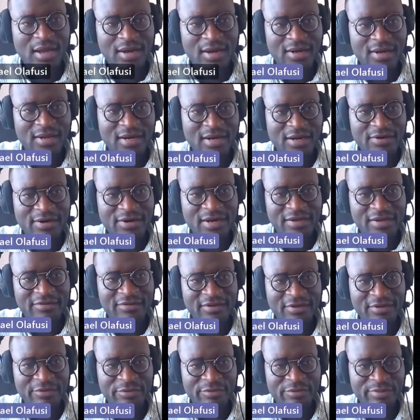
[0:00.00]
and then another
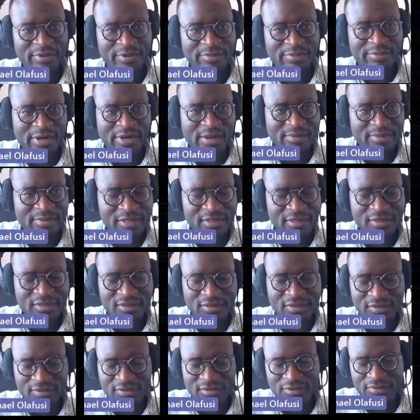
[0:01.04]
cell will be
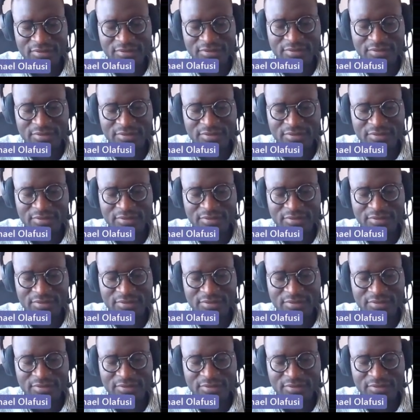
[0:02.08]
probably,